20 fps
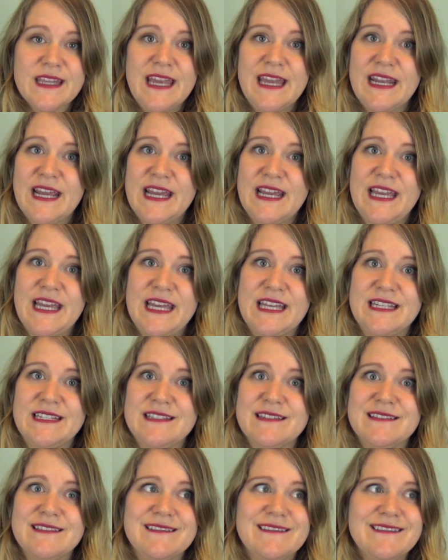and I
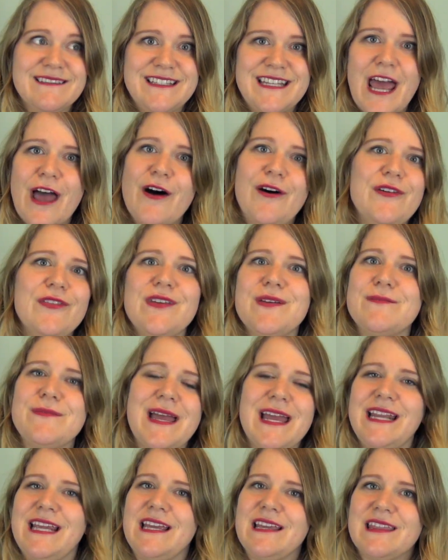can tell them
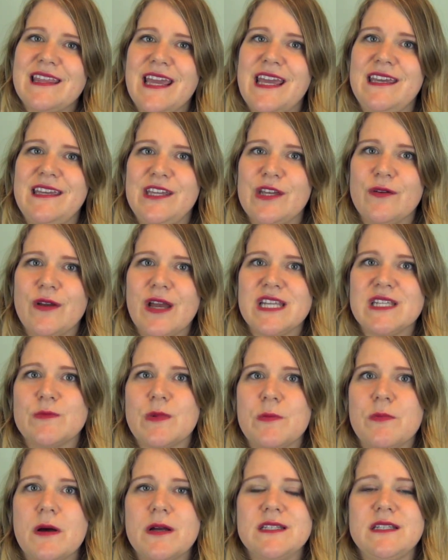anything, you know, catch
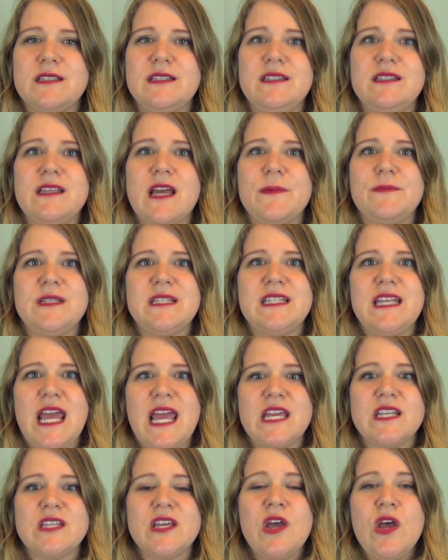them up on up to
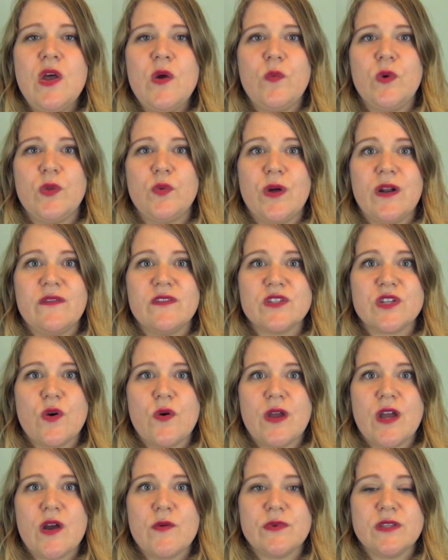date with whatever's
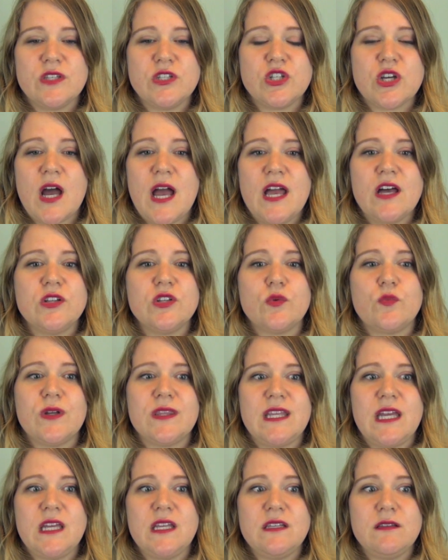going on with the child or
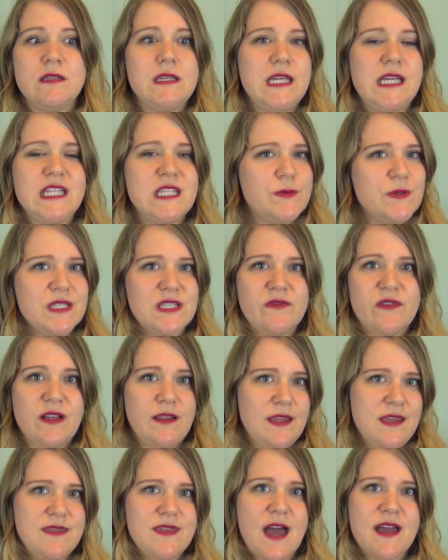what they need
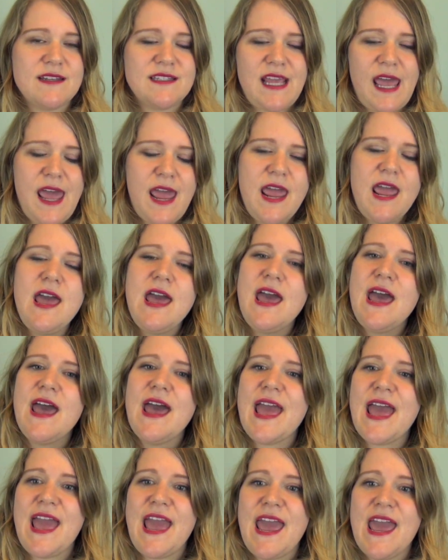specifically that day.
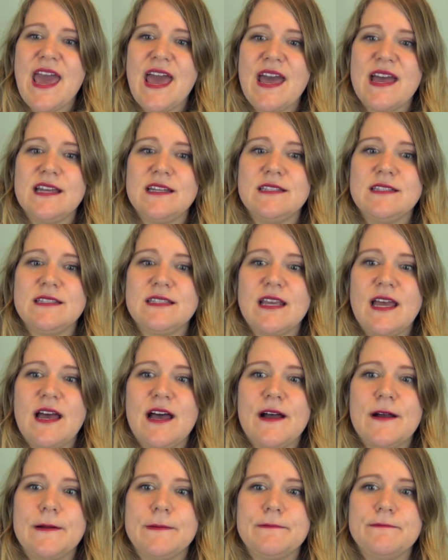And
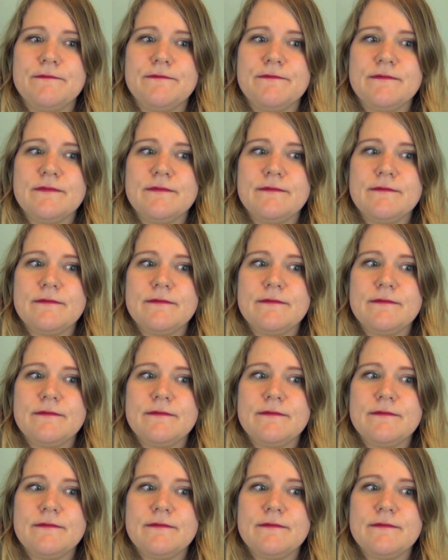um,